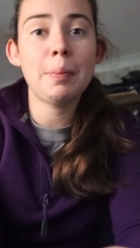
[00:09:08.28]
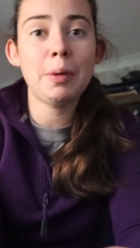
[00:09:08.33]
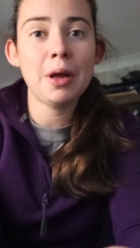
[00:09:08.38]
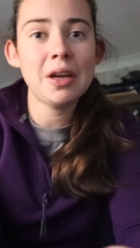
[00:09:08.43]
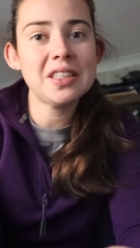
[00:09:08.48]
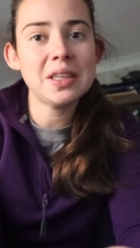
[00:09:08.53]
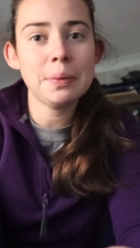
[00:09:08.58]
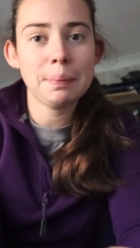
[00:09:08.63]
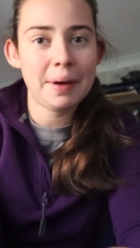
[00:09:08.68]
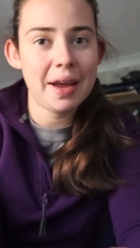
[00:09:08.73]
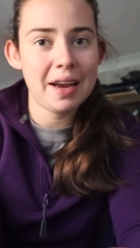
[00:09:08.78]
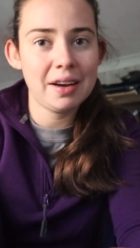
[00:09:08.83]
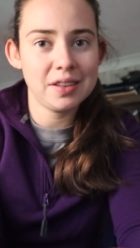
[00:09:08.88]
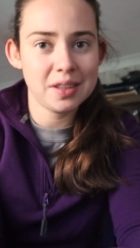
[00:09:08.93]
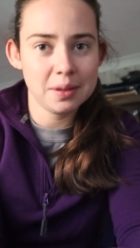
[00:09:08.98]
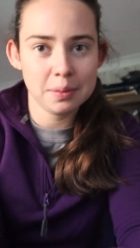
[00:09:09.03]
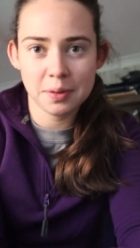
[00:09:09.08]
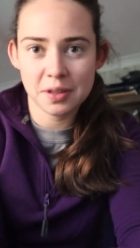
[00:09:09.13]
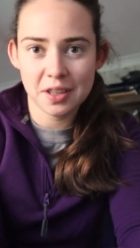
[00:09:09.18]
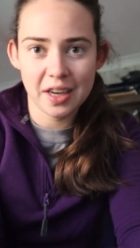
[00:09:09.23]
bloating pain
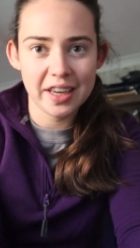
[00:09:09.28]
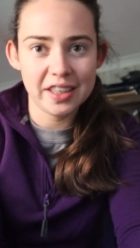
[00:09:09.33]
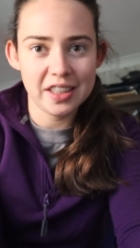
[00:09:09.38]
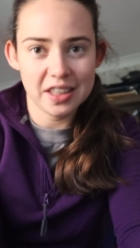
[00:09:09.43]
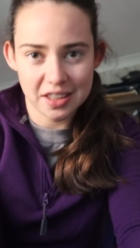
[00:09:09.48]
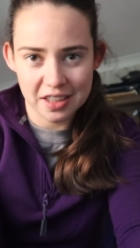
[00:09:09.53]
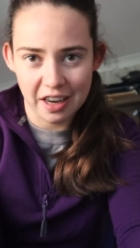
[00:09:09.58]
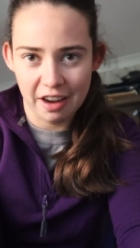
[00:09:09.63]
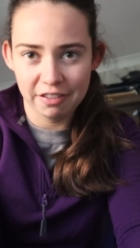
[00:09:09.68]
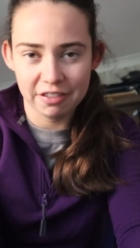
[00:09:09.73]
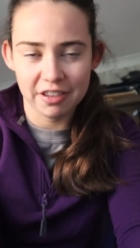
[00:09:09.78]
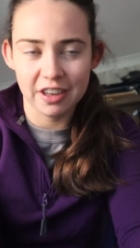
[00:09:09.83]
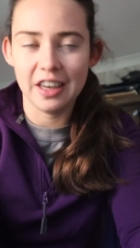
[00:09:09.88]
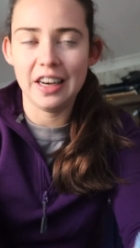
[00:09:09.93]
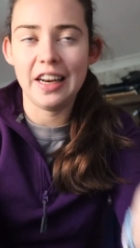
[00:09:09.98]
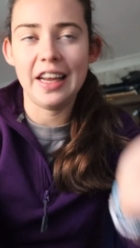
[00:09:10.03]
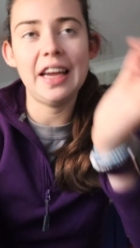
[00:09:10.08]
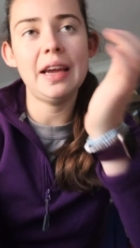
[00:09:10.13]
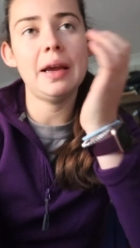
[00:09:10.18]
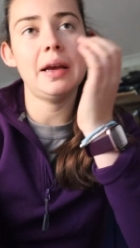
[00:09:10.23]
subsided
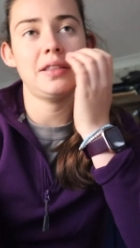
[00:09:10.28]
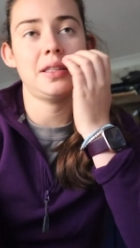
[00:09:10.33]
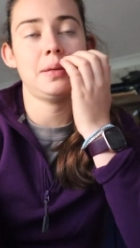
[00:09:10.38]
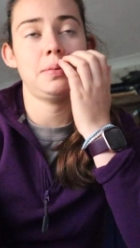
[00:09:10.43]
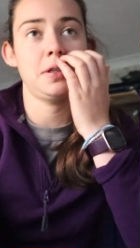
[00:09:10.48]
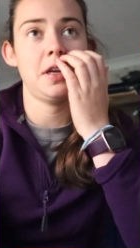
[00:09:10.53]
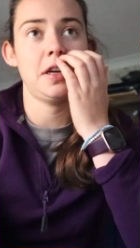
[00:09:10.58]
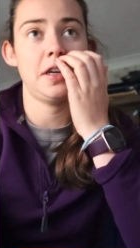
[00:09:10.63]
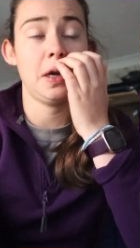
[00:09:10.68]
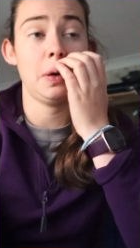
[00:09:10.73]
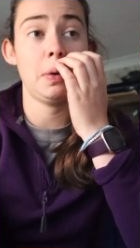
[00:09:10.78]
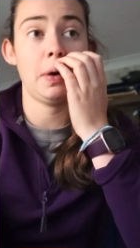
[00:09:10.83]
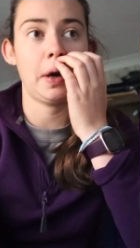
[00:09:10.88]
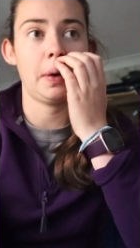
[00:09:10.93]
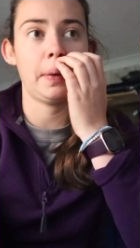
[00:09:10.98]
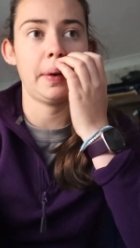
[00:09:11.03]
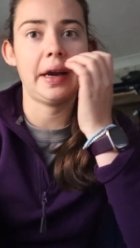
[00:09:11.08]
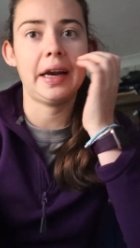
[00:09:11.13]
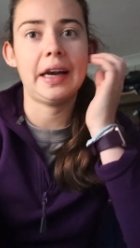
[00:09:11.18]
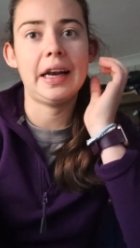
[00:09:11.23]
definitely, it subsided quite
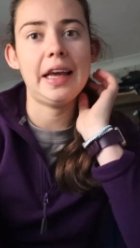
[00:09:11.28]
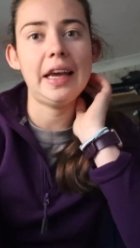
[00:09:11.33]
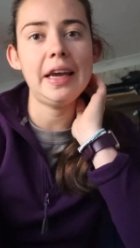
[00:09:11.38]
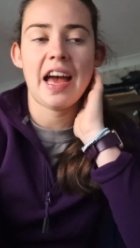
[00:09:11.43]
quickly,